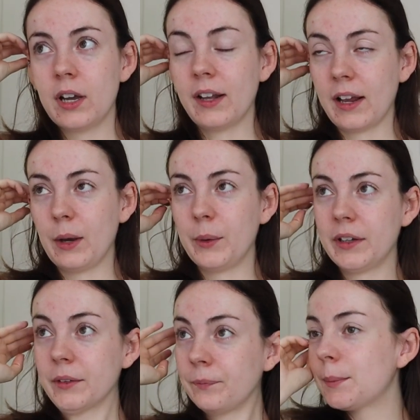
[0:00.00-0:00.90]
an
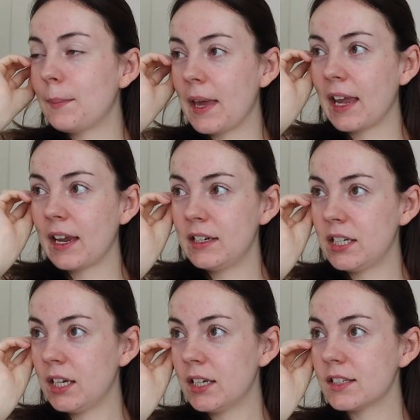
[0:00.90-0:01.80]
hour, made
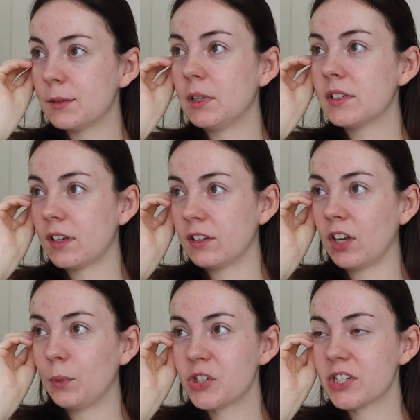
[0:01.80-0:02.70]
some
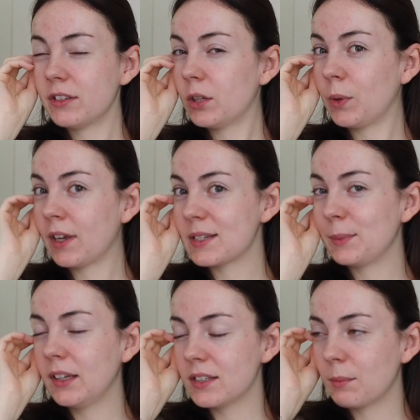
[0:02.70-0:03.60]
lasagna, which isn't the quickest
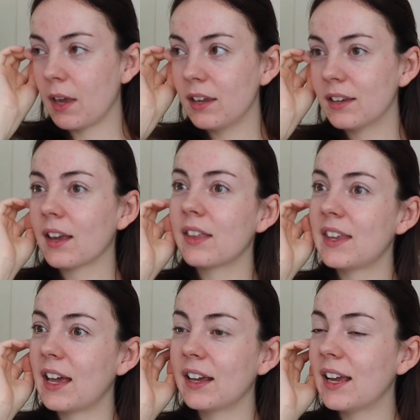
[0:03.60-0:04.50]
meal to make, and
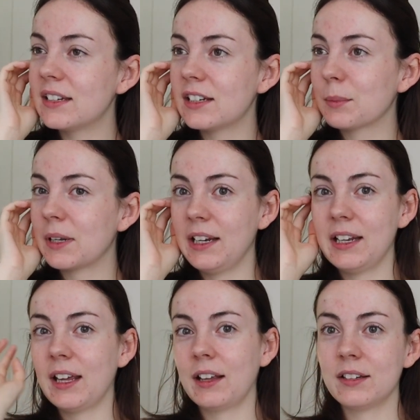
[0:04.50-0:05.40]
then I ended up
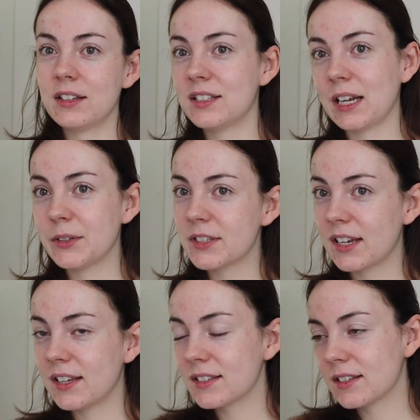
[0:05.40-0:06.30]
cleaning the
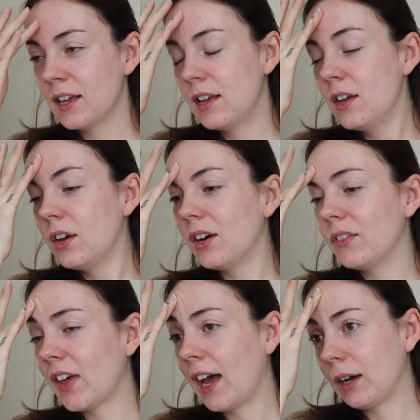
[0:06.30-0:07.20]
downstairs
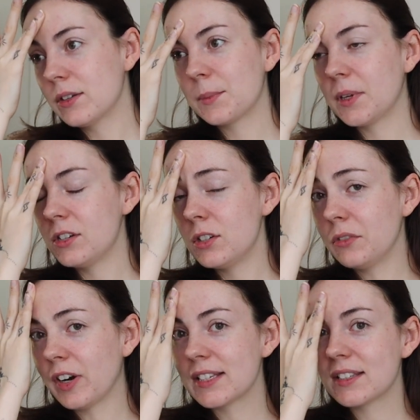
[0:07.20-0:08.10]
of the house. I'm gonna do the
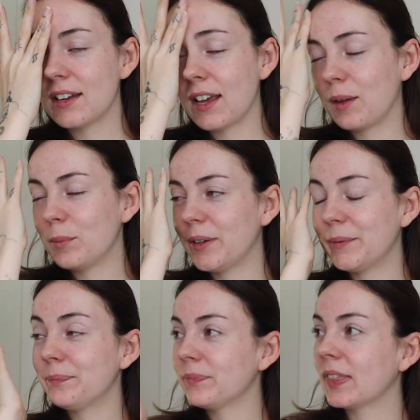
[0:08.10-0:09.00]
rest today, but